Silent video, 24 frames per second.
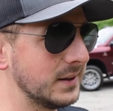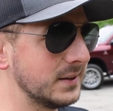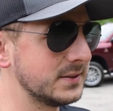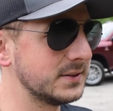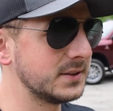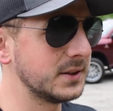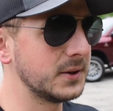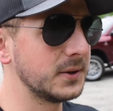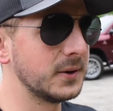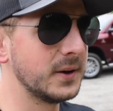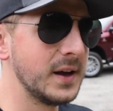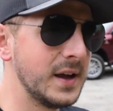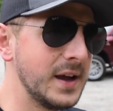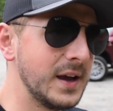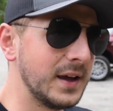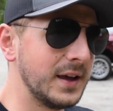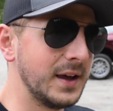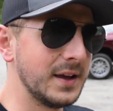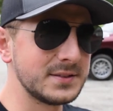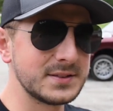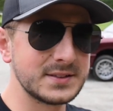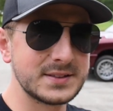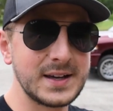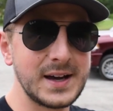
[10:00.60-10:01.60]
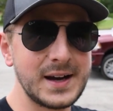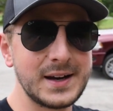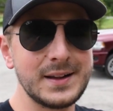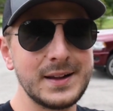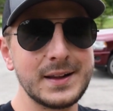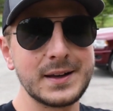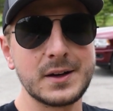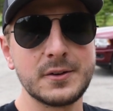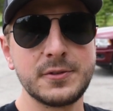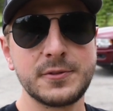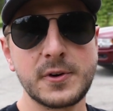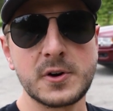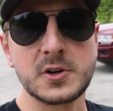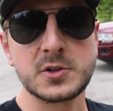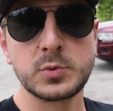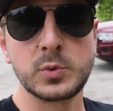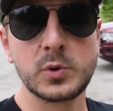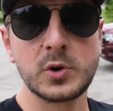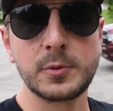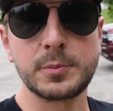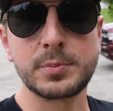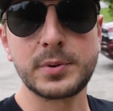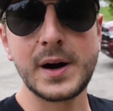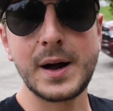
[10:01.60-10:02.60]
So this is kind of like a first
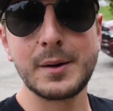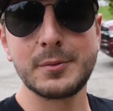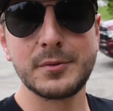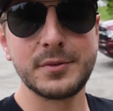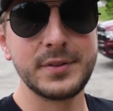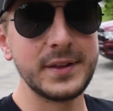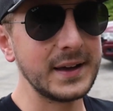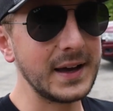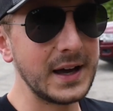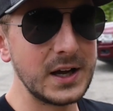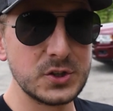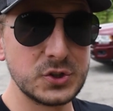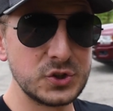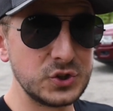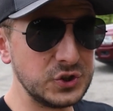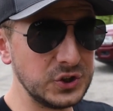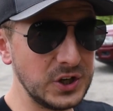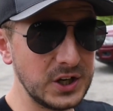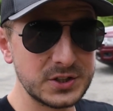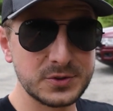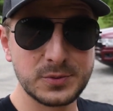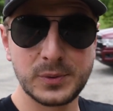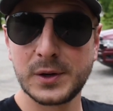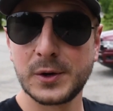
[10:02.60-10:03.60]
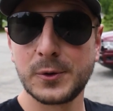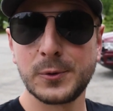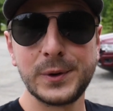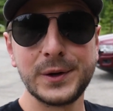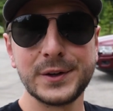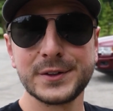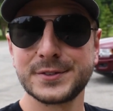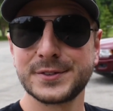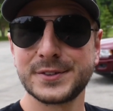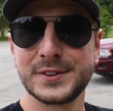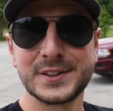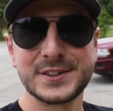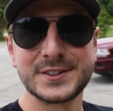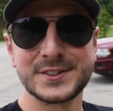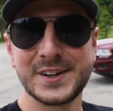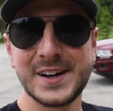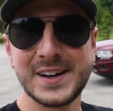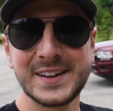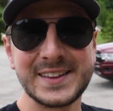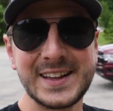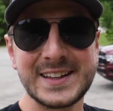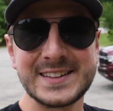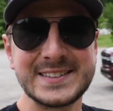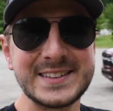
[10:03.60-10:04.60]
world problem thing. I just wanted wheels for the
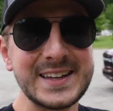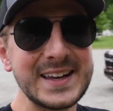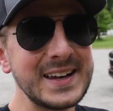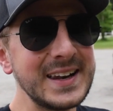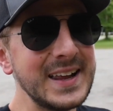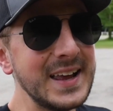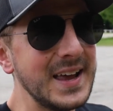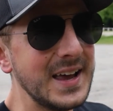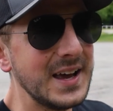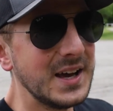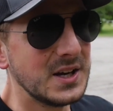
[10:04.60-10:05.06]
truck, that's it.